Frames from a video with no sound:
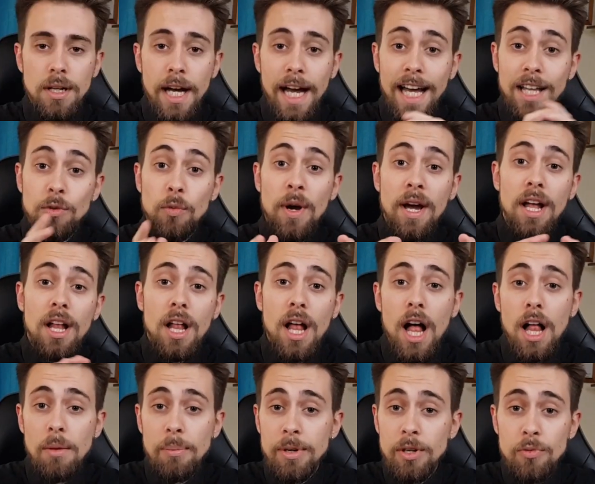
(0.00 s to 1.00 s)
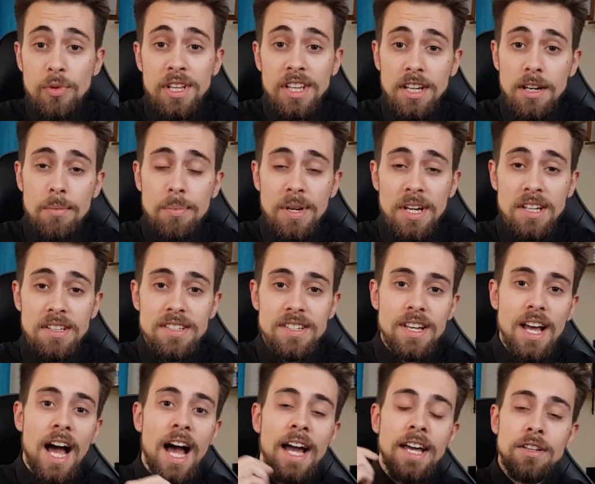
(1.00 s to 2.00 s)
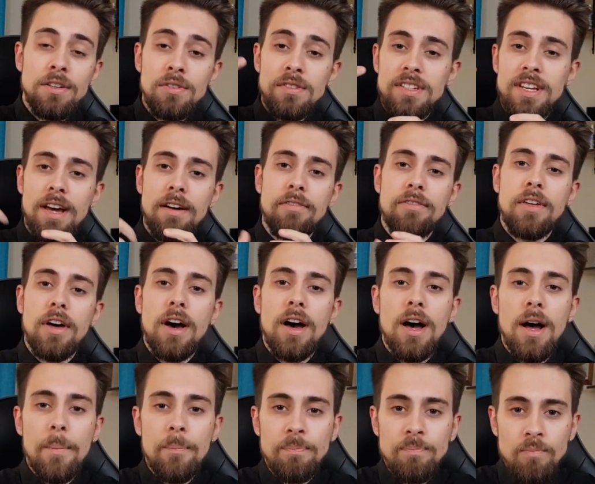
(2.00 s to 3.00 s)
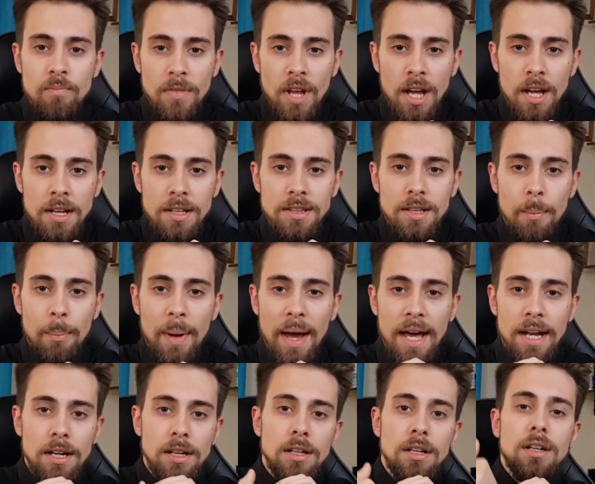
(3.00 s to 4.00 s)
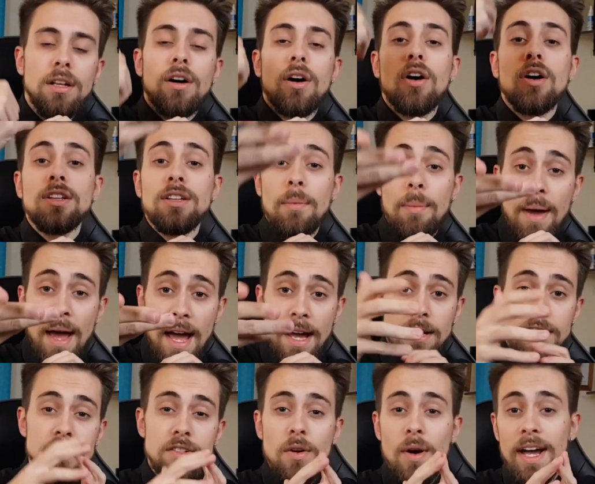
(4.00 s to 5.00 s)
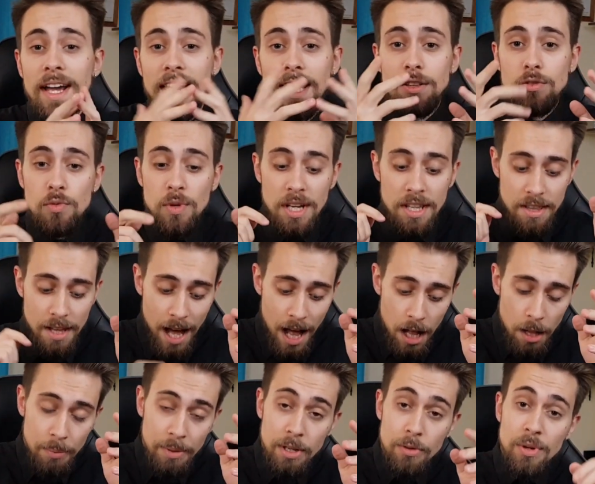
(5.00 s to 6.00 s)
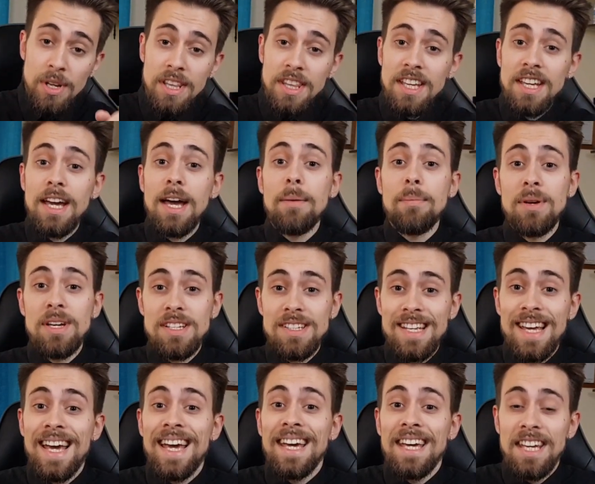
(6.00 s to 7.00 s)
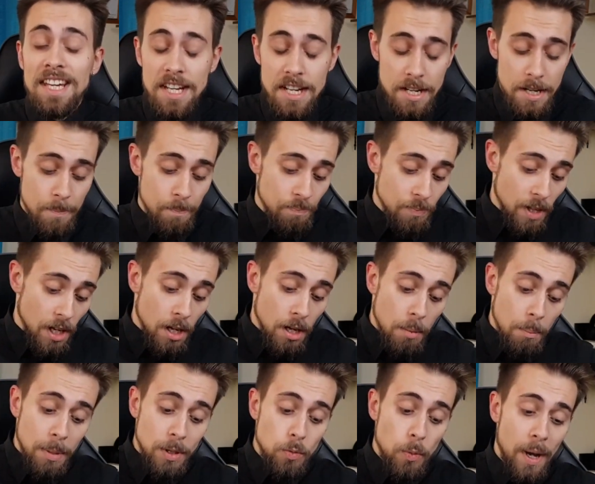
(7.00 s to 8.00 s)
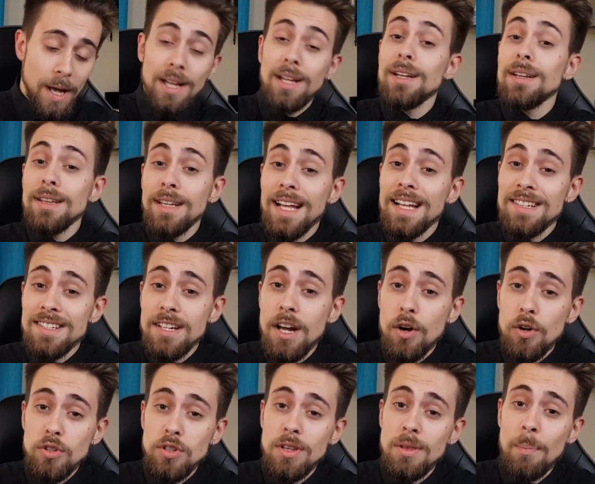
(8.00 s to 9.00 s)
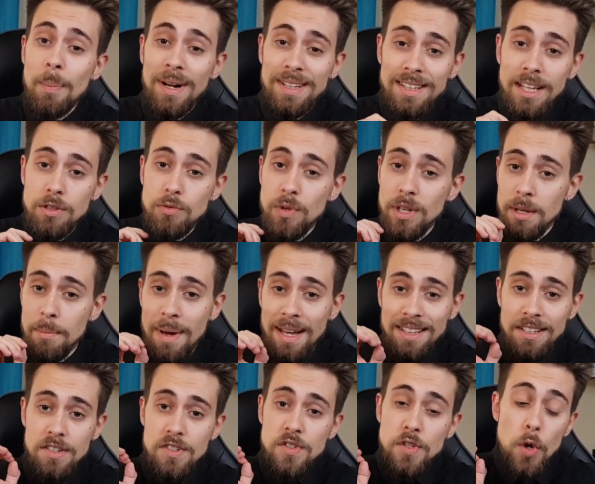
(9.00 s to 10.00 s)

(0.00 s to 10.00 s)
And well, I'll be reading a bit, I don't have the, um, the panel on the back, so I can't read, I'll be reading a bit here. But well, let's now go to the part that really matters.